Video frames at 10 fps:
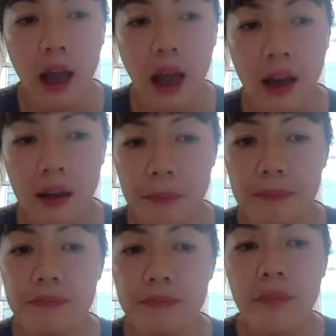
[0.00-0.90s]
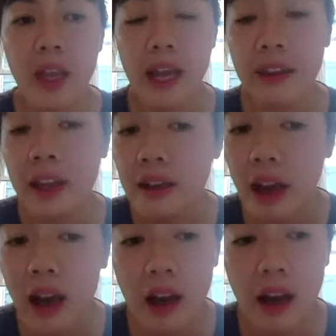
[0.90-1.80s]
Um, and then
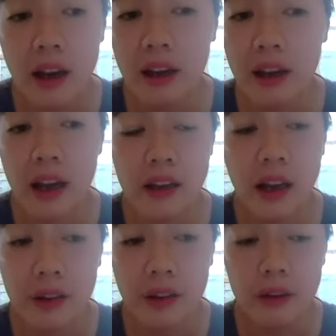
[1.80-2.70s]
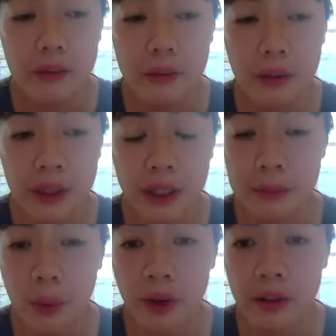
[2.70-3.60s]
uh, another really
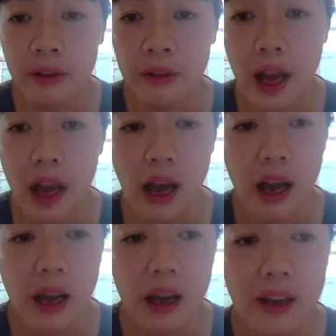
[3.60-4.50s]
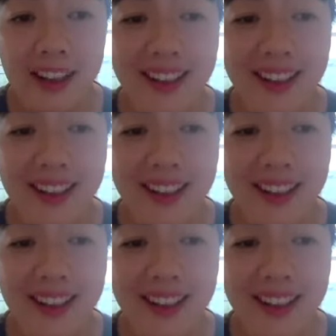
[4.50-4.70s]
important uh,